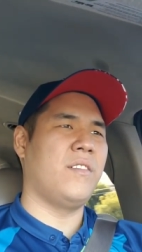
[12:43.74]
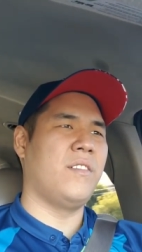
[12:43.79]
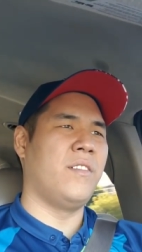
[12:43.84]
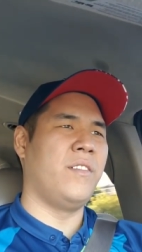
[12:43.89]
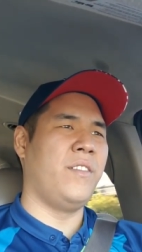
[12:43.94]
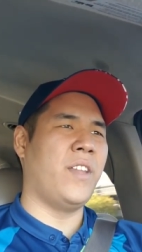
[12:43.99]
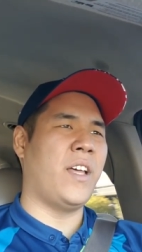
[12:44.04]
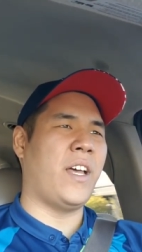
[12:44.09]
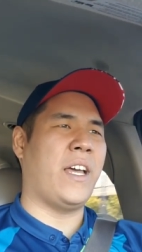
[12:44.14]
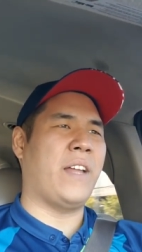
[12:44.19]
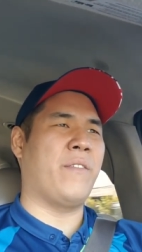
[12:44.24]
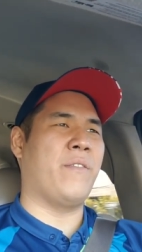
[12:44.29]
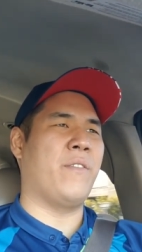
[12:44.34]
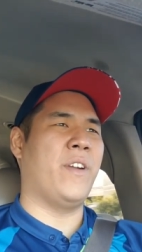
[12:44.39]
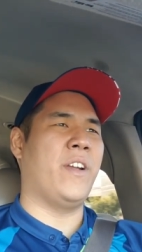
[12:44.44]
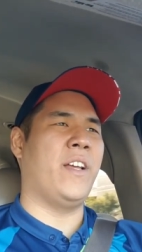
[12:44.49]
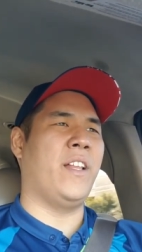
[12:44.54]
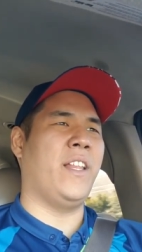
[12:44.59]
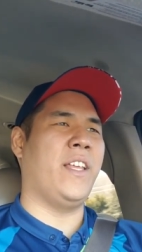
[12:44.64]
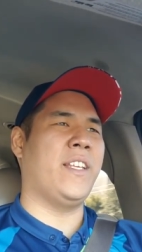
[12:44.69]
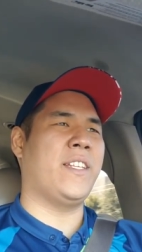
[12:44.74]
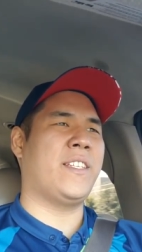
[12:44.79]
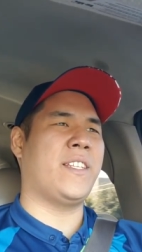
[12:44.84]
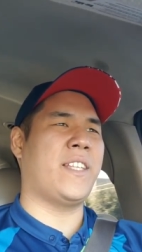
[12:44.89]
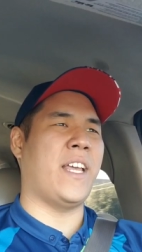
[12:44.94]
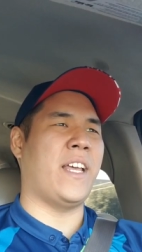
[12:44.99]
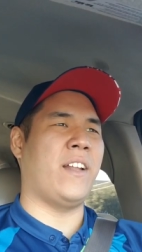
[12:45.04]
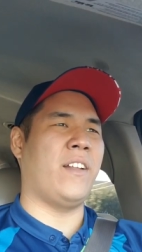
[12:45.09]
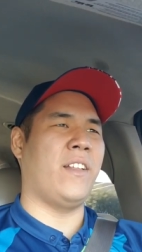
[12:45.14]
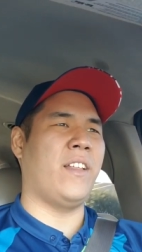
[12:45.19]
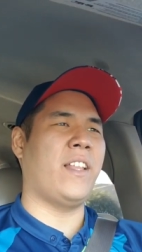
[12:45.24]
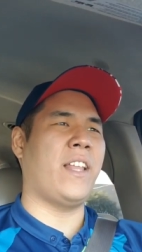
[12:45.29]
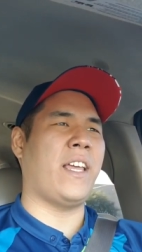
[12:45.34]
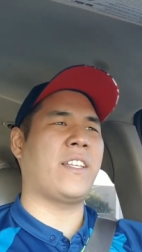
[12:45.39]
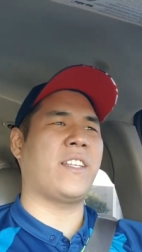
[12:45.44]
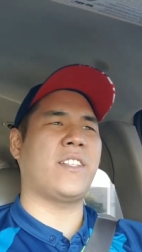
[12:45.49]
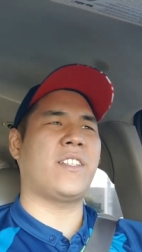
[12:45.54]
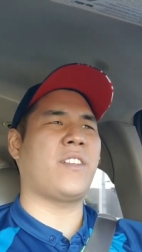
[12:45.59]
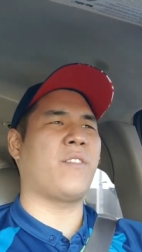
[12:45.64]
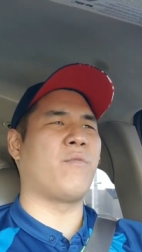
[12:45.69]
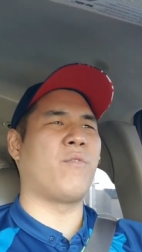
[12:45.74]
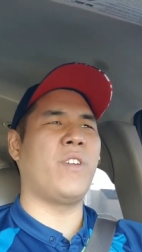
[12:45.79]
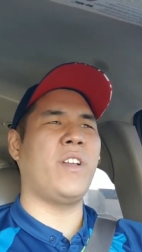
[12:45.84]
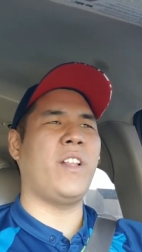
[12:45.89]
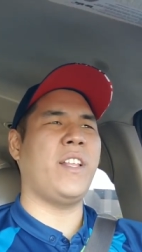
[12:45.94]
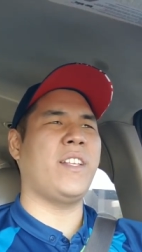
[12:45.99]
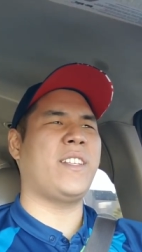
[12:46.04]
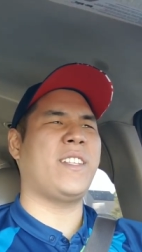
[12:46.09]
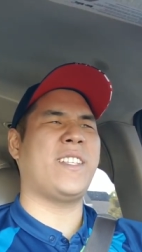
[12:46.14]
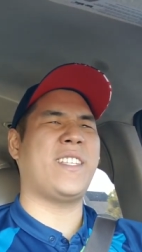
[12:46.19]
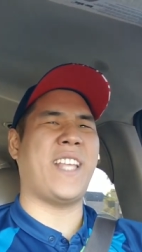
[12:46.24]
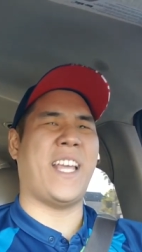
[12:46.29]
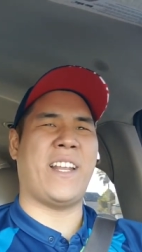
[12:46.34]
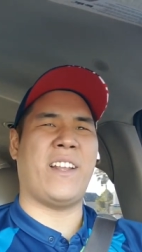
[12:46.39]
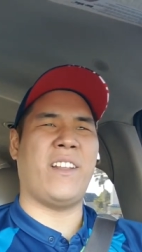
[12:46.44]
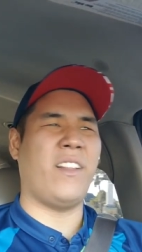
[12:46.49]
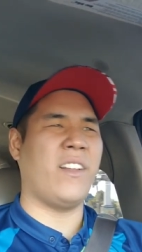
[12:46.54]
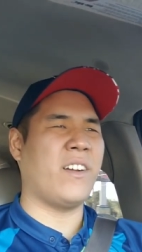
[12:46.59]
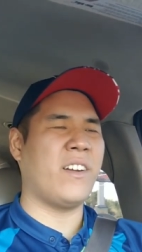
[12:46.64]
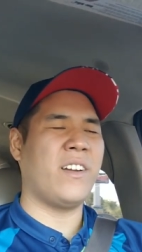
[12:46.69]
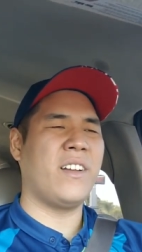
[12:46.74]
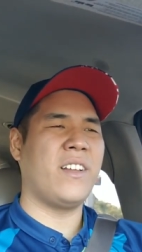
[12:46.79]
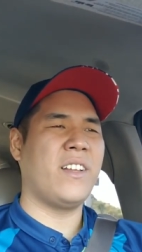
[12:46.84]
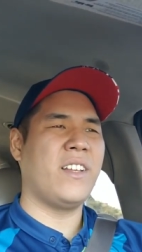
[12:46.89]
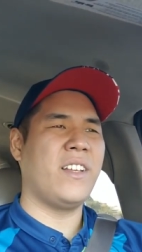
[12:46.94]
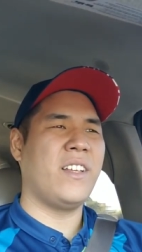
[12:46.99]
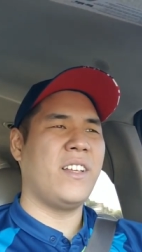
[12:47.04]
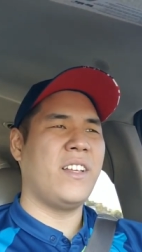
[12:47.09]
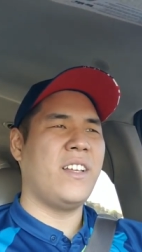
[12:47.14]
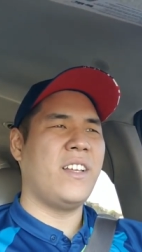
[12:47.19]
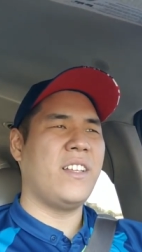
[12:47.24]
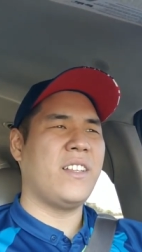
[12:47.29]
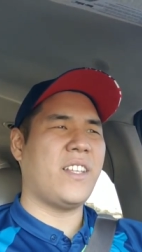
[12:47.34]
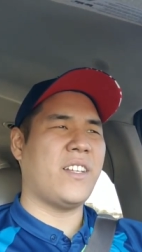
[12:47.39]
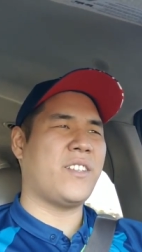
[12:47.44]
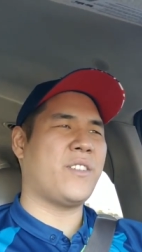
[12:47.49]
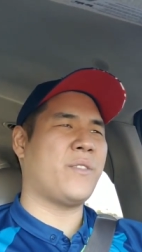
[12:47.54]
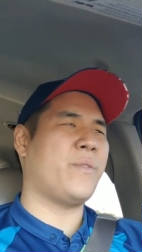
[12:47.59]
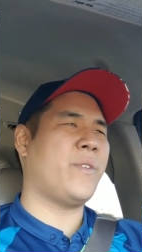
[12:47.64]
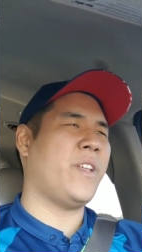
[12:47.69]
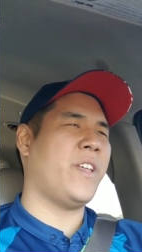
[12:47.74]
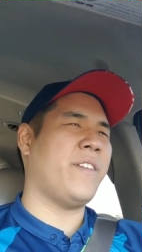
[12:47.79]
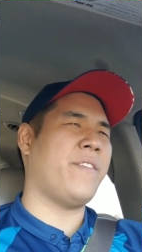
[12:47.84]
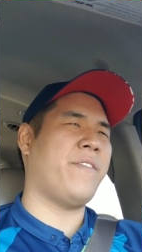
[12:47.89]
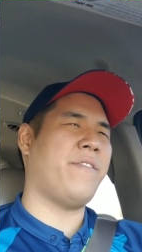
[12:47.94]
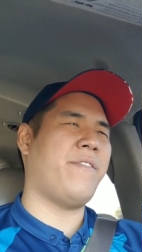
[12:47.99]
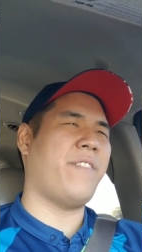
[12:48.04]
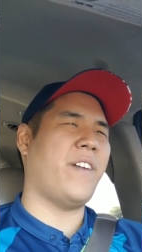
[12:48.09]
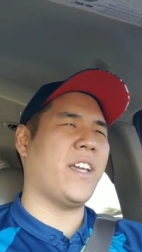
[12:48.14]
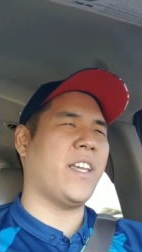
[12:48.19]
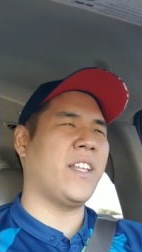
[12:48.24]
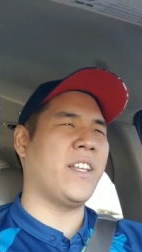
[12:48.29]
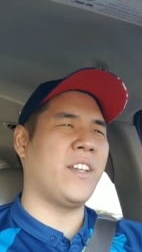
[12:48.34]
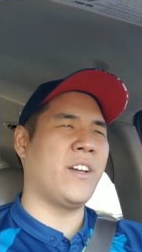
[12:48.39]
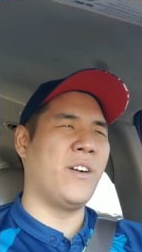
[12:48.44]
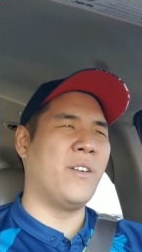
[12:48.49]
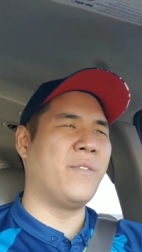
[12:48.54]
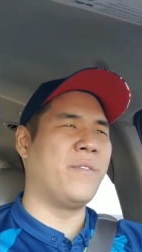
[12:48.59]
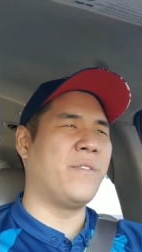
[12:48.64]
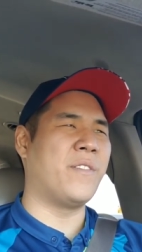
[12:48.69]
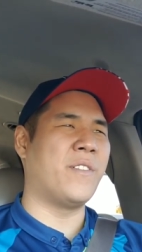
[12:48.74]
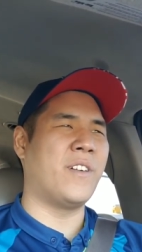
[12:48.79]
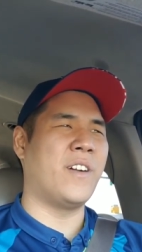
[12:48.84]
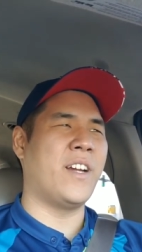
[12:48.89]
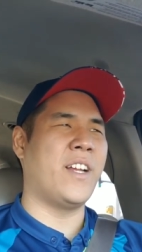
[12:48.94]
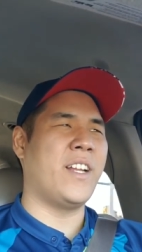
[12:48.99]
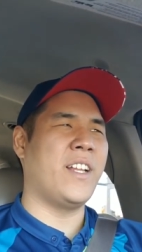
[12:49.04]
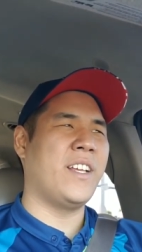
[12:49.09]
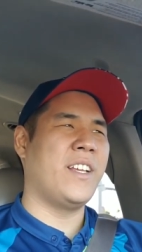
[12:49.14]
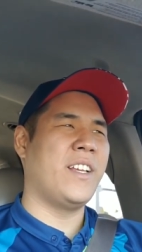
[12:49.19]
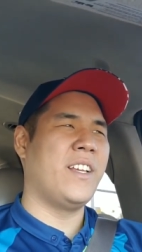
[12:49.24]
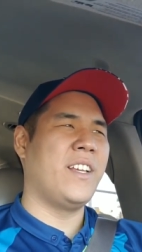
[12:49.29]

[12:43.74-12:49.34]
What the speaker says: not really settled, like just a real settler, doesn't really fucking go for it,